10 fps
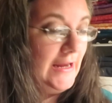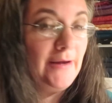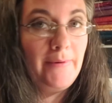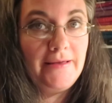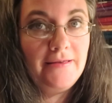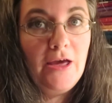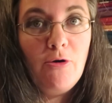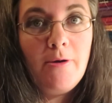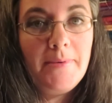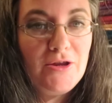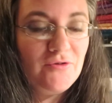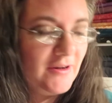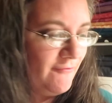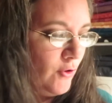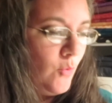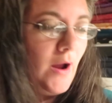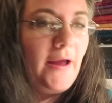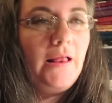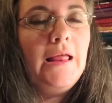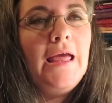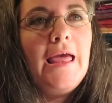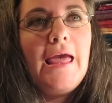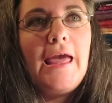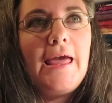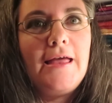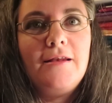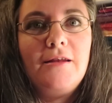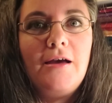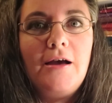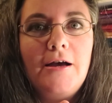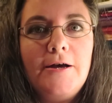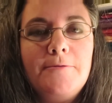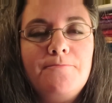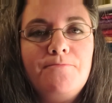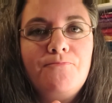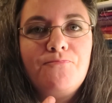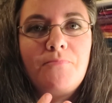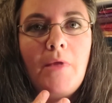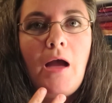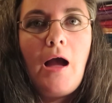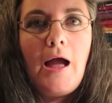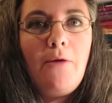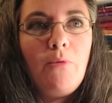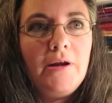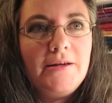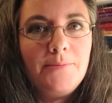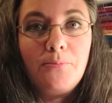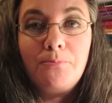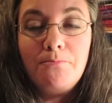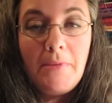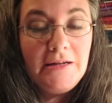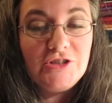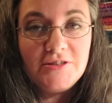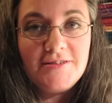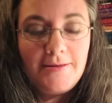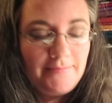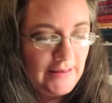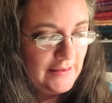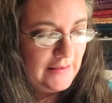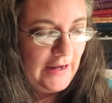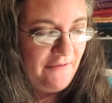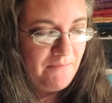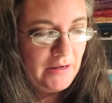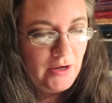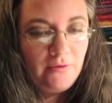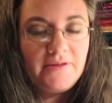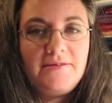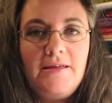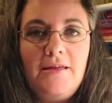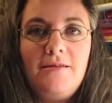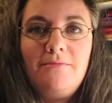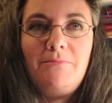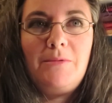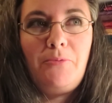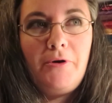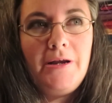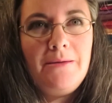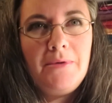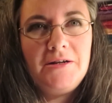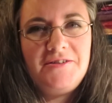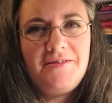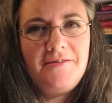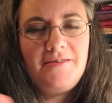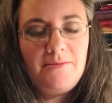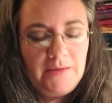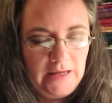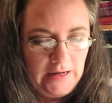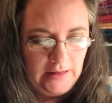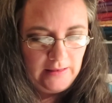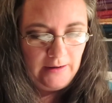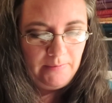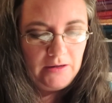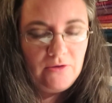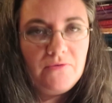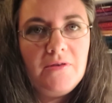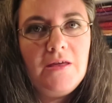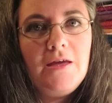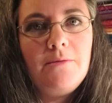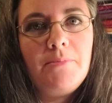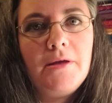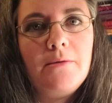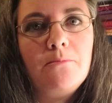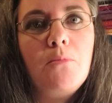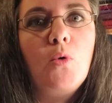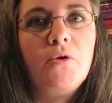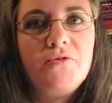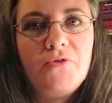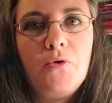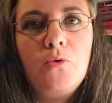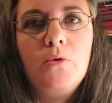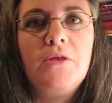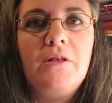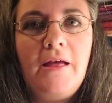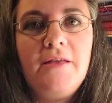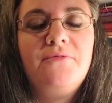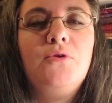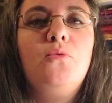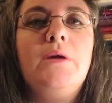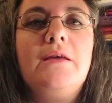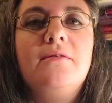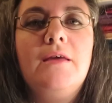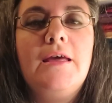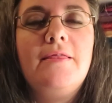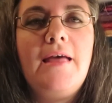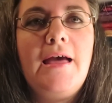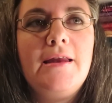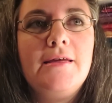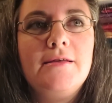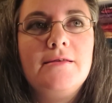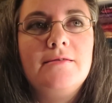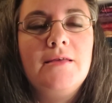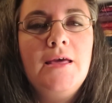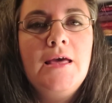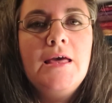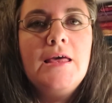Anyways, we've been using it for a while. And um, I wanted to mention something that I've been noticing pretty much since the beginning that I've been using it, but more so in the last few weeks. And that is